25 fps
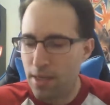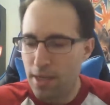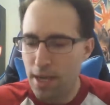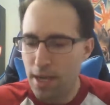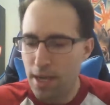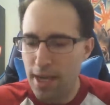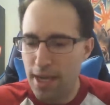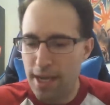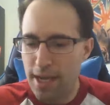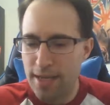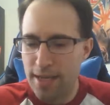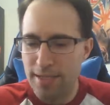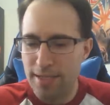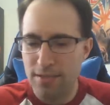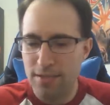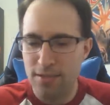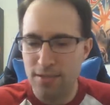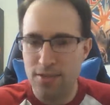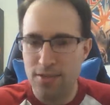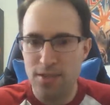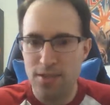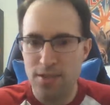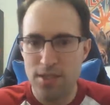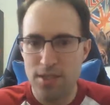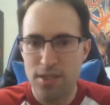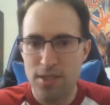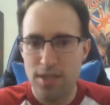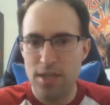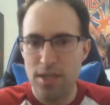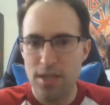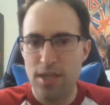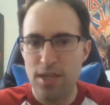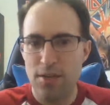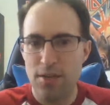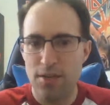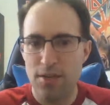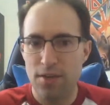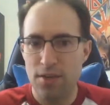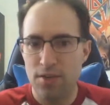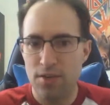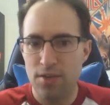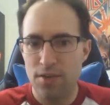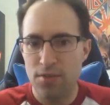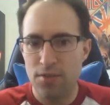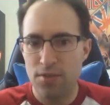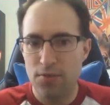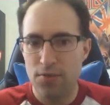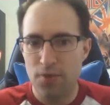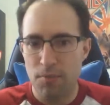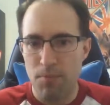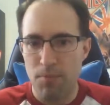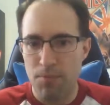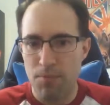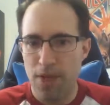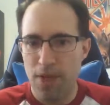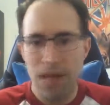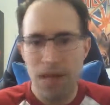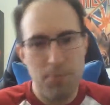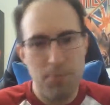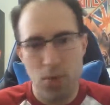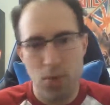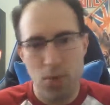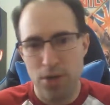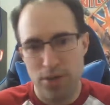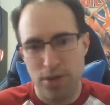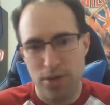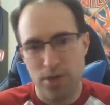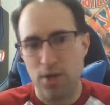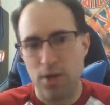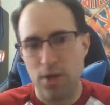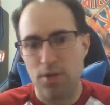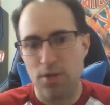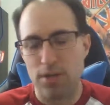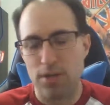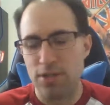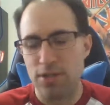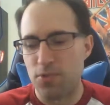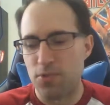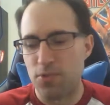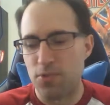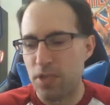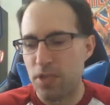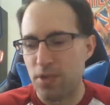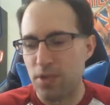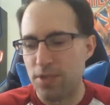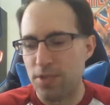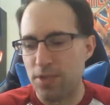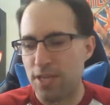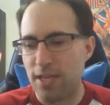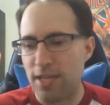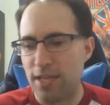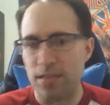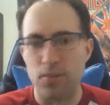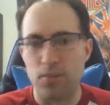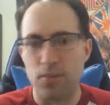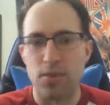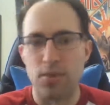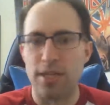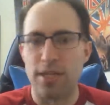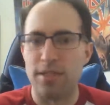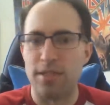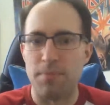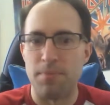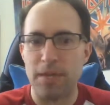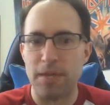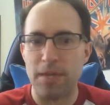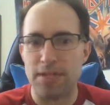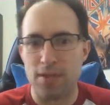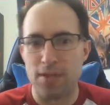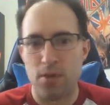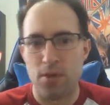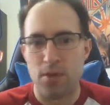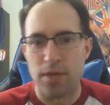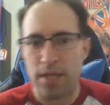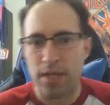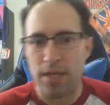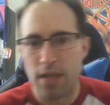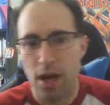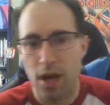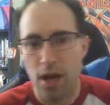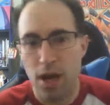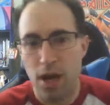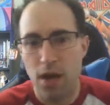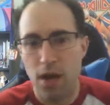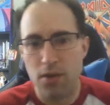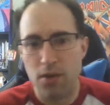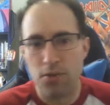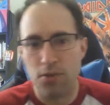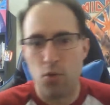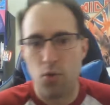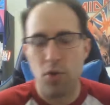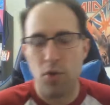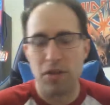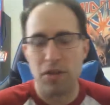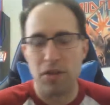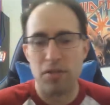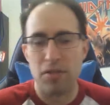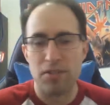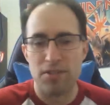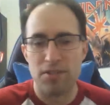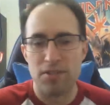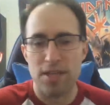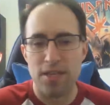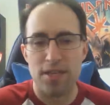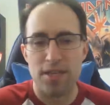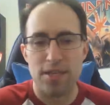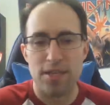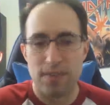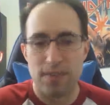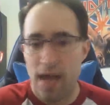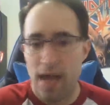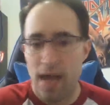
And from that point alone, because we know exactly where that debate's going in, I'll quickly say this.